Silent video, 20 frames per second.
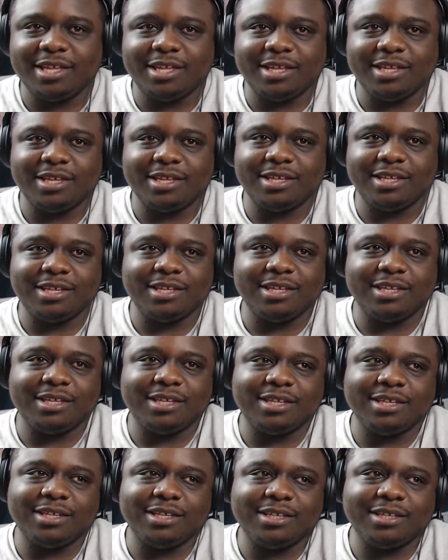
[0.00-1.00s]

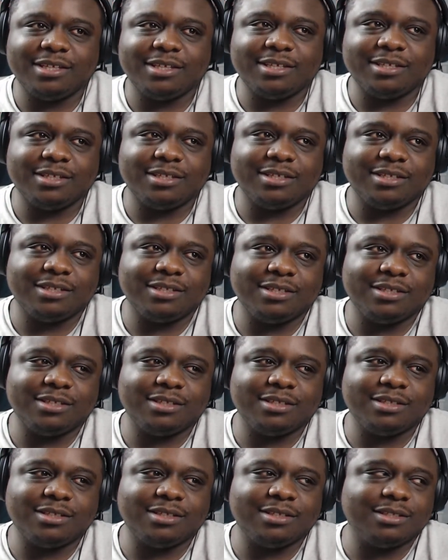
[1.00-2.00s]

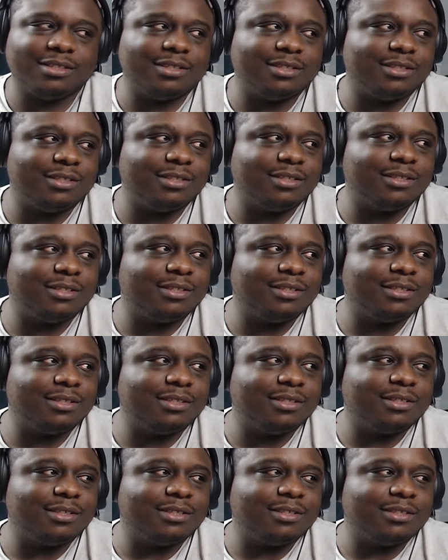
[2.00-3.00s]

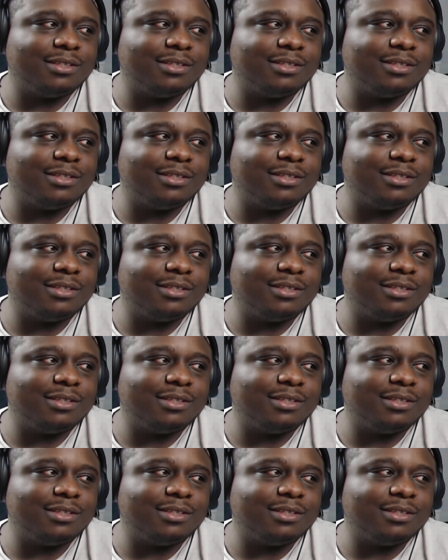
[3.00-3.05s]
(not speaking)